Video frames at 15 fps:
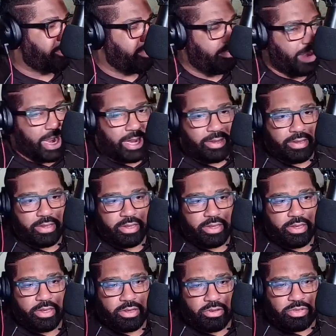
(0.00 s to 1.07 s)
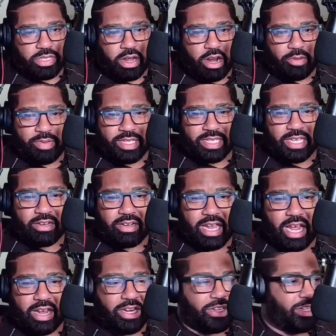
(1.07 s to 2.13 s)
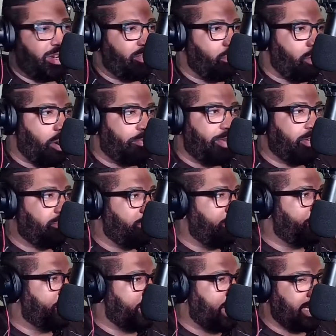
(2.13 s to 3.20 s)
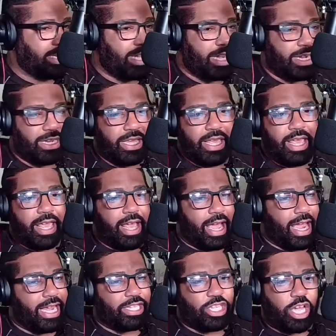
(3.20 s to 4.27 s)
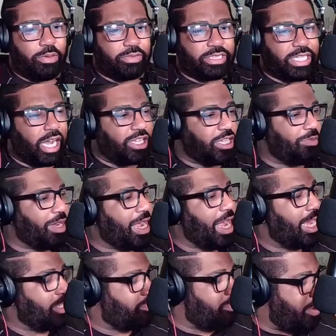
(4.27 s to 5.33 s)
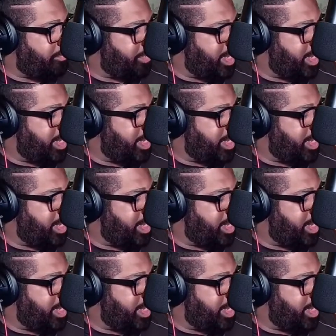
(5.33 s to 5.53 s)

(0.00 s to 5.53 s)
right? Who's the R&B singer now? There are no R&B groups like that. I ain't talking about, shout out to my guys, Rough